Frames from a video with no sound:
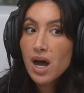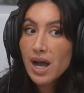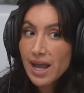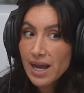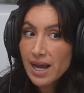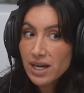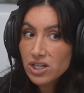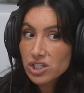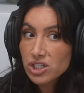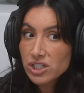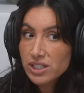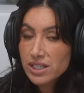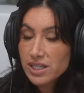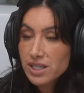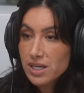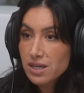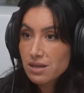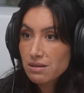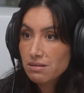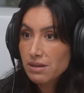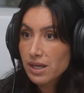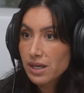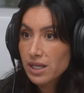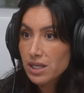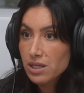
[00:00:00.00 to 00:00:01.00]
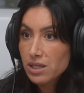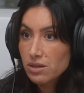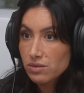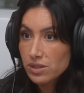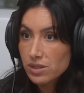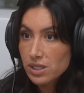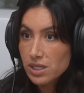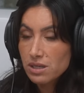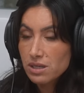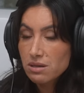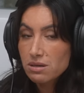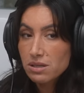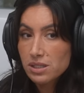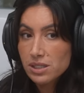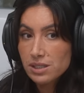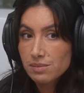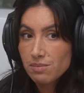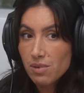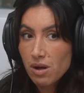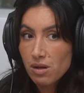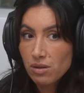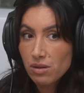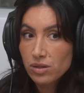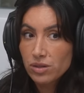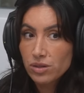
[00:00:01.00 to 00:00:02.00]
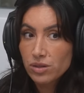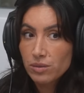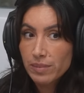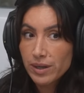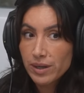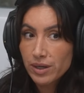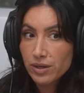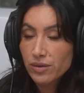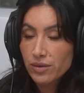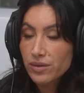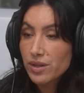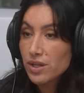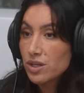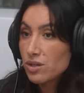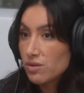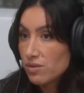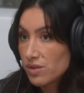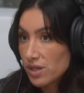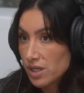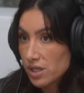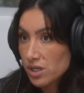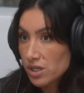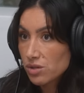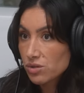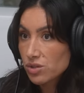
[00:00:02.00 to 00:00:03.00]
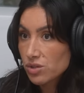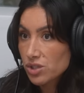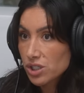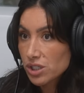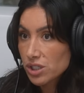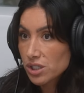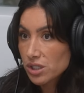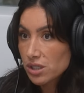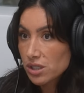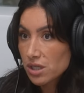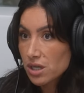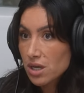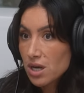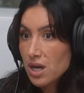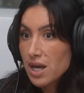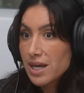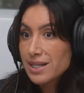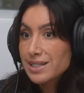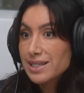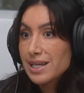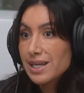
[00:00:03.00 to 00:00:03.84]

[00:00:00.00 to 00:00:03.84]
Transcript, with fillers: I actually think like using a smaller barrel than you think you should, mm-hmm.